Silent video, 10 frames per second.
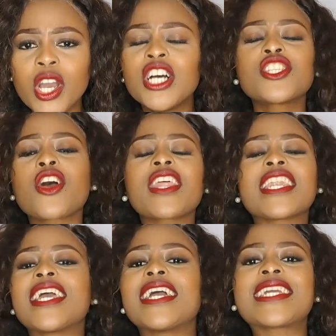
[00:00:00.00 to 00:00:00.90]
so
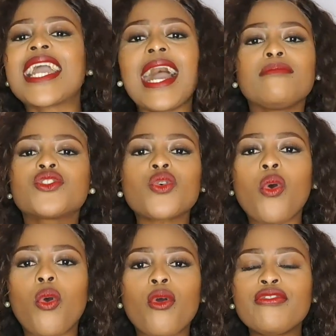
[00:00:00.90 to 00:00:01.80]
that it comes
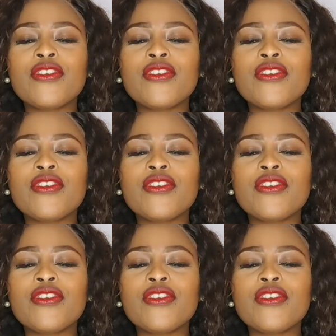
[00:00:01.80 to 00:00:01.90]
off